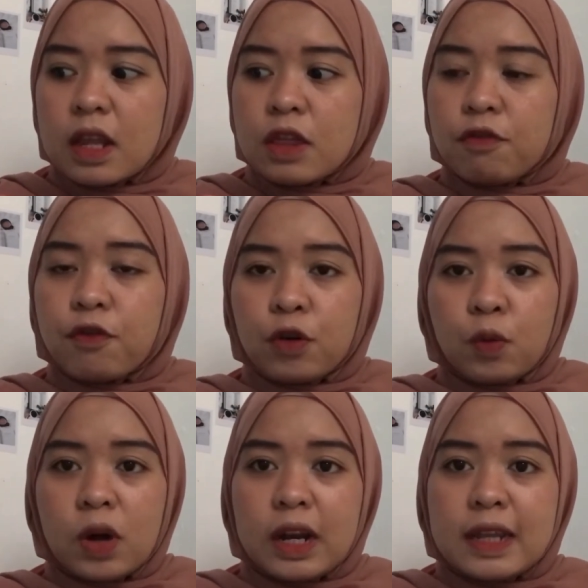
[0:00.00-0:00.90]
The fourth
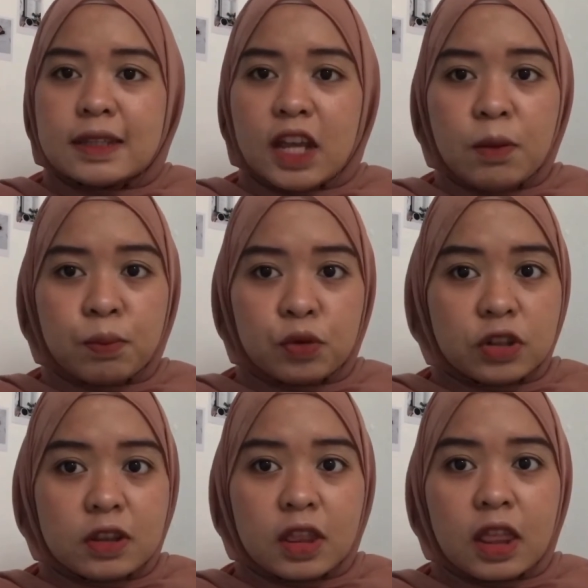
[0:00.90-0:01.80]
one is input.
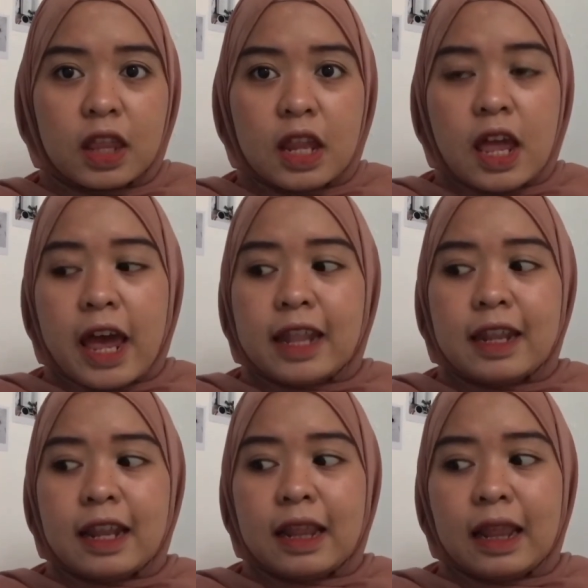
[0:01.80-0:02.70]
And
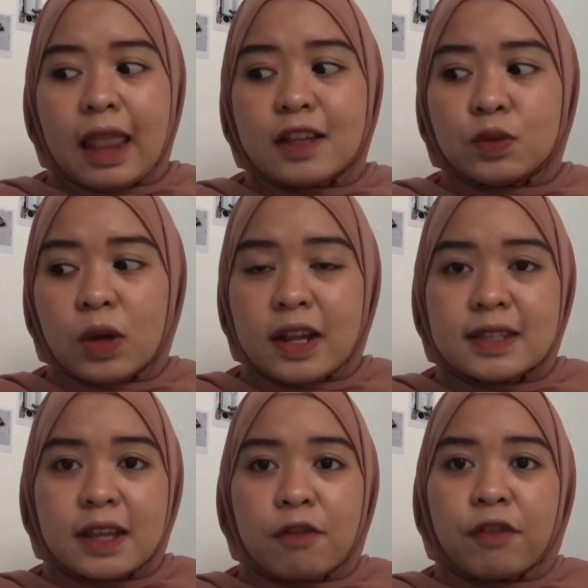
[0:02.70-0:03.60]
the last one
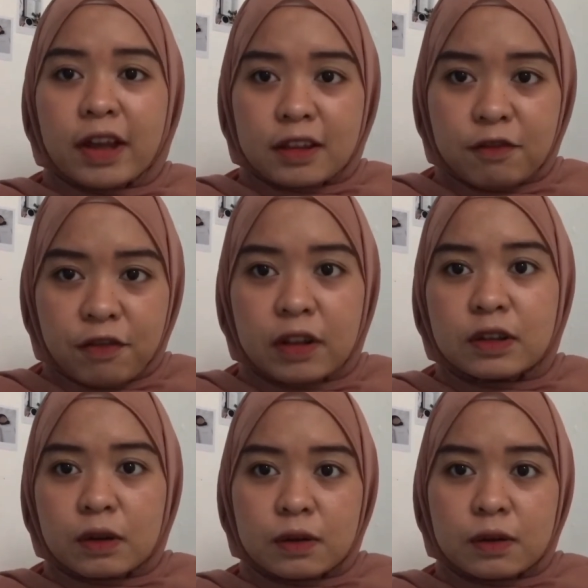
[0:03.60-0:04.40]
is affective filter.